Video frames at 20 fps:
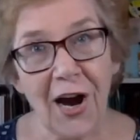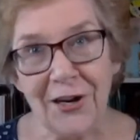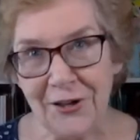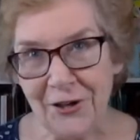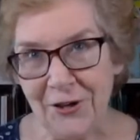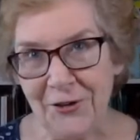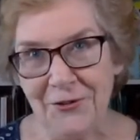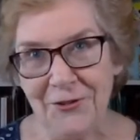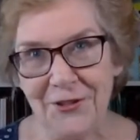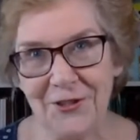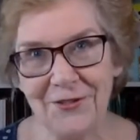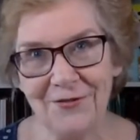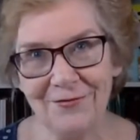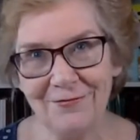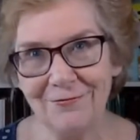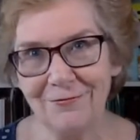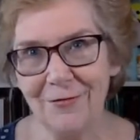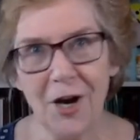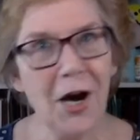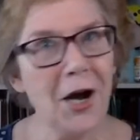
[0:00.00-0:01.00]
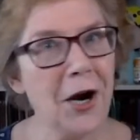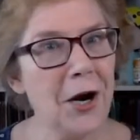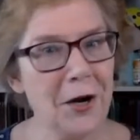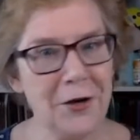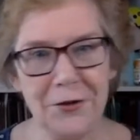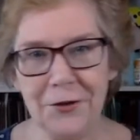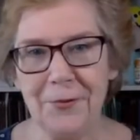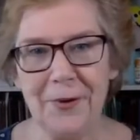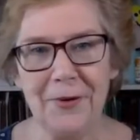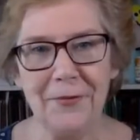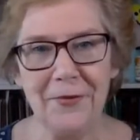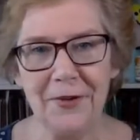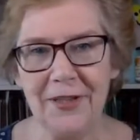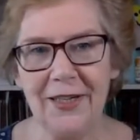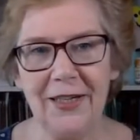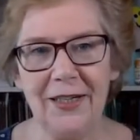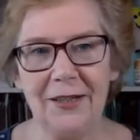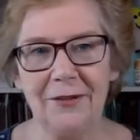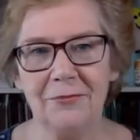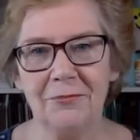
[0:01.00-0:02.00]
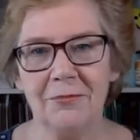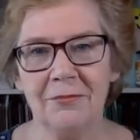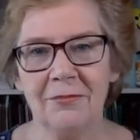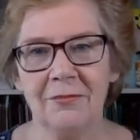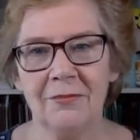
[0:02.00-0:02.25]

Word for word: I don't. I don't do everything.